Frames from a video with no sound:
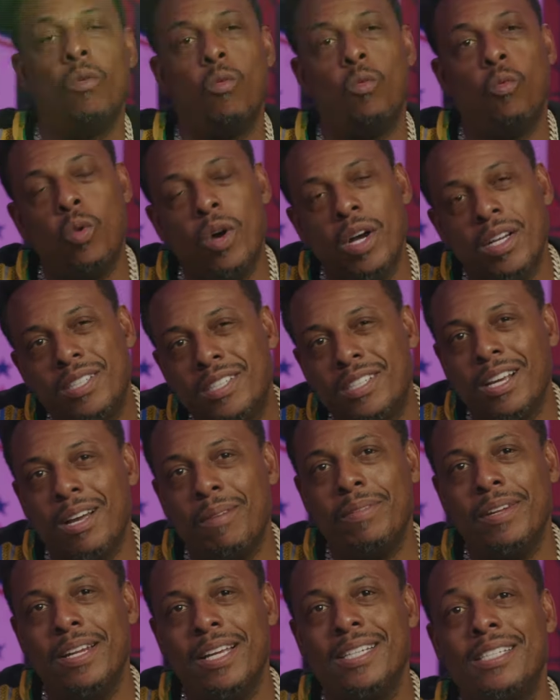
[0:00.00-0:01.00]
What's up,
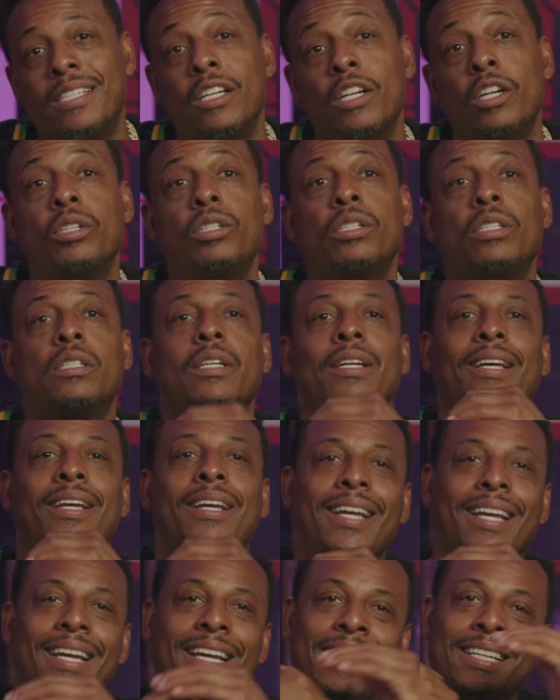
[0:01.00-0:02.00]
listeners?
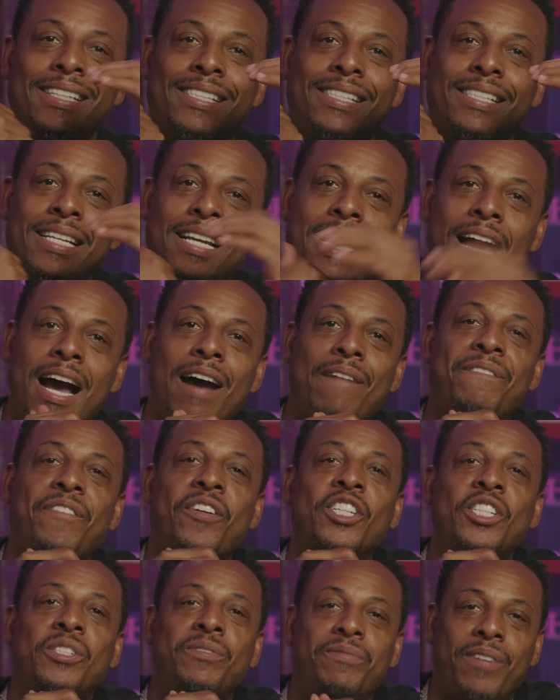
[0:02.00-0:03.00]
It's
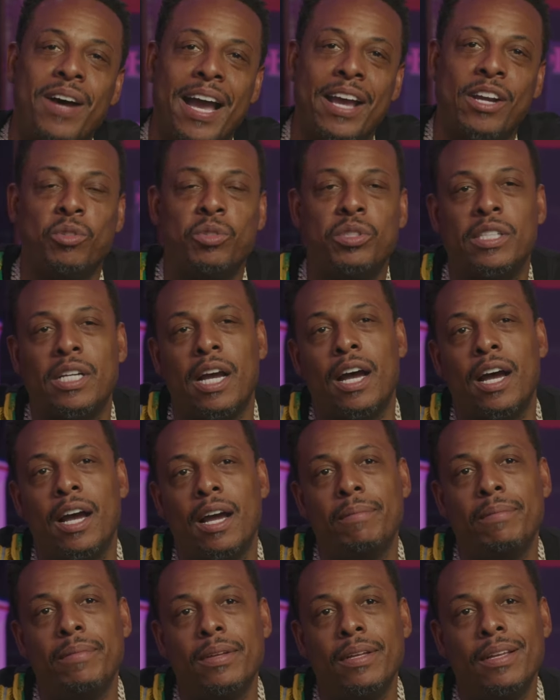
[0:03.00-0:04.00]
conference finals time.
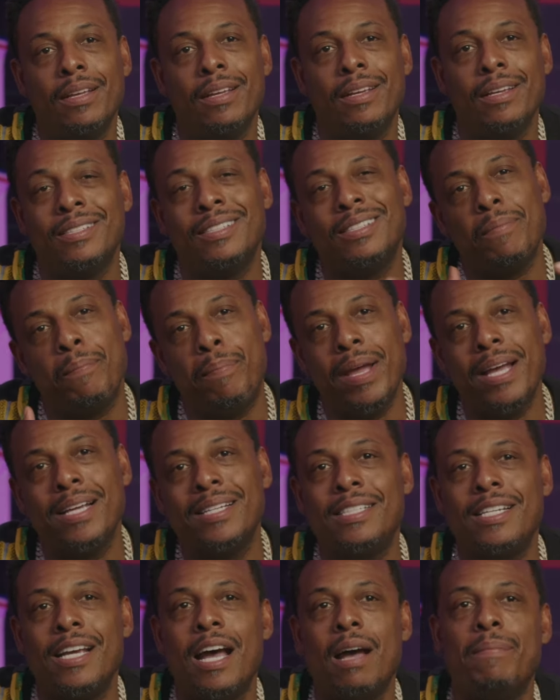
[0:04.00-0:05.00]
It's the
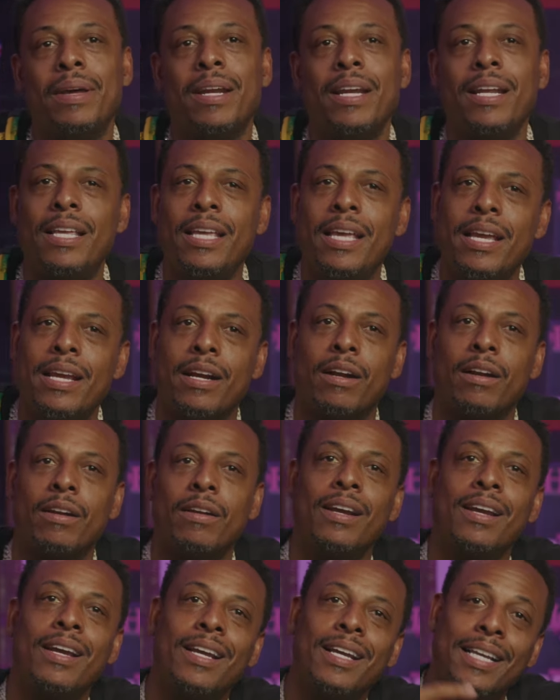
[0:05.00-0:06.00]
best time of the year.
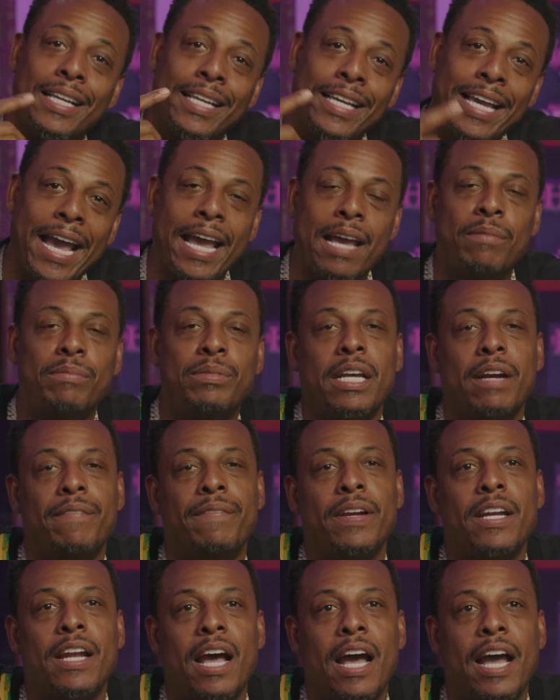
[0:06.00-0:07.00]
Games
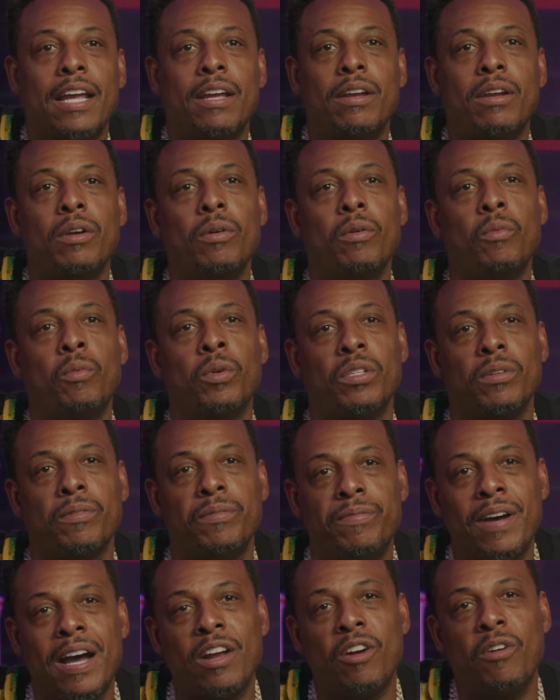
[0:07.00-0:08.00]
every night with the
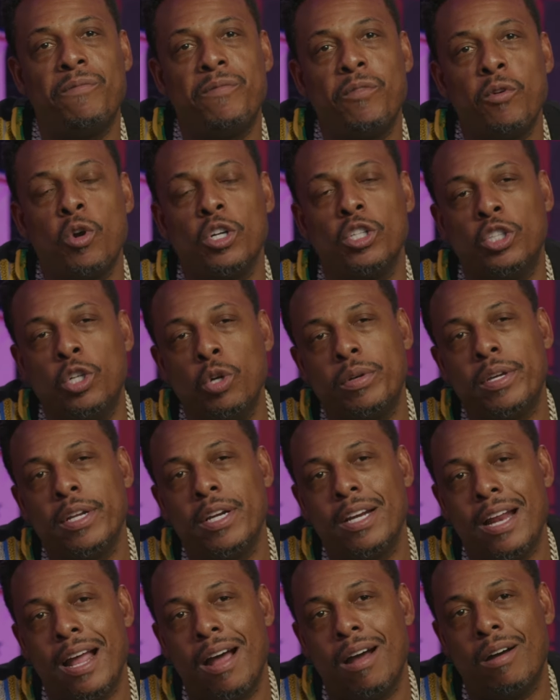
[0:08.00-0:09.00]
Final Four duking
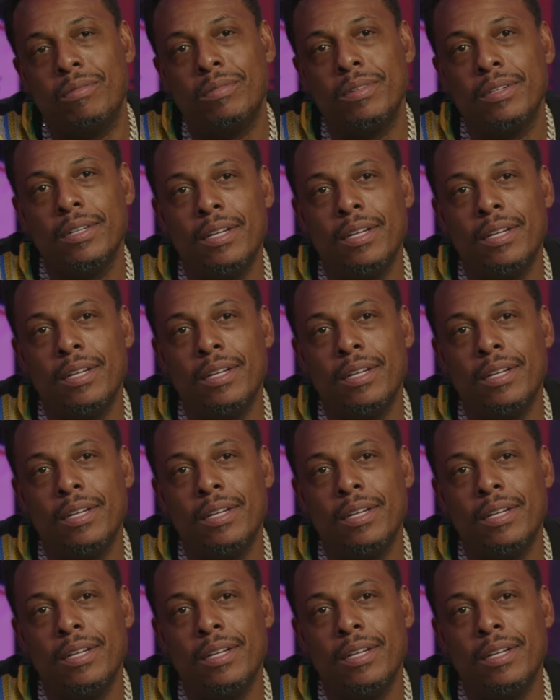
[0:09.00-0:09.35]
it out.